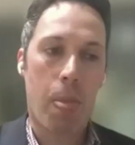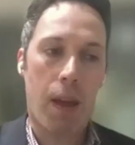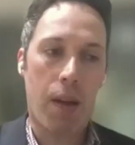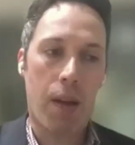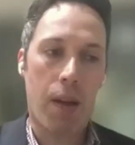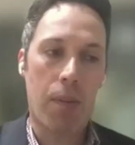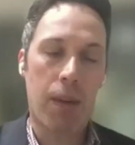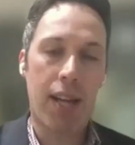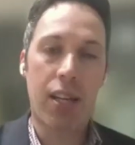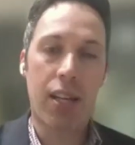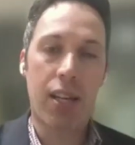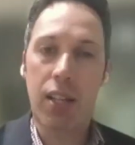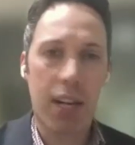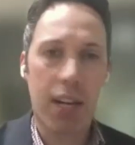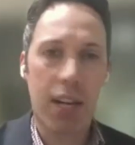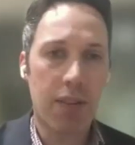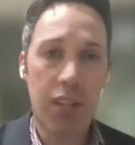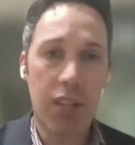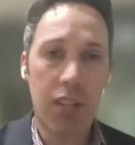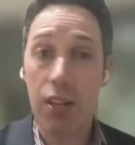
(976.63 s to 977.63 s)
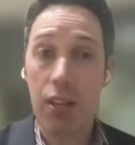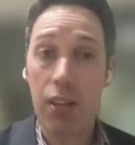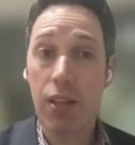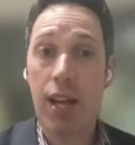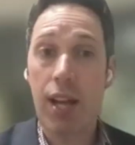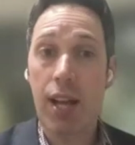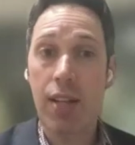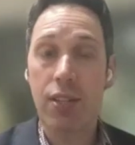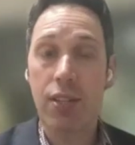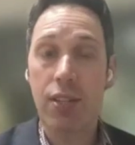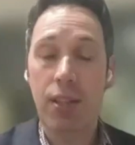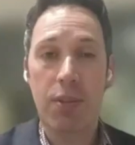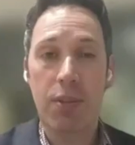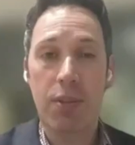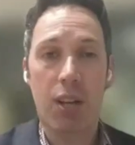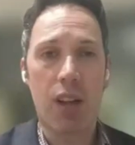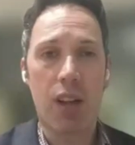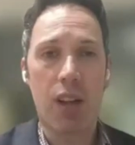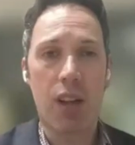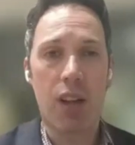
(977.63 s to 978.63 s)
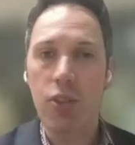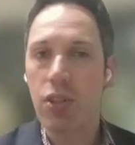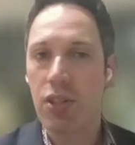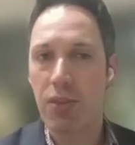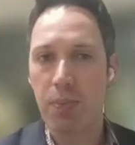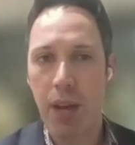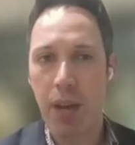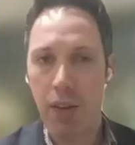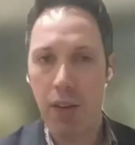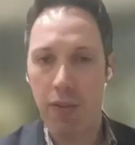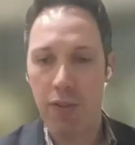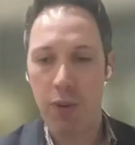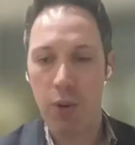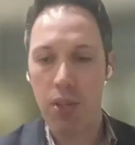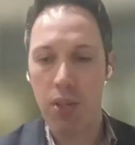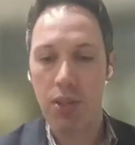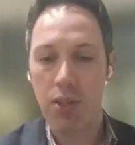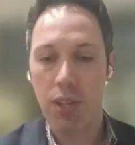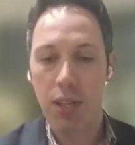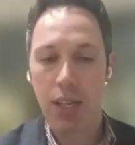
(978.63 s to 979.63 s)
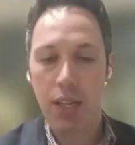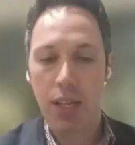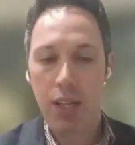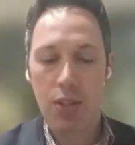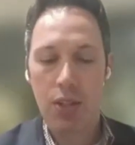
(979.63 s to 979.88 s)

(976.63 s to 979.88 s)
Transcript: um, and a lot of the other concepts are not just metaphors.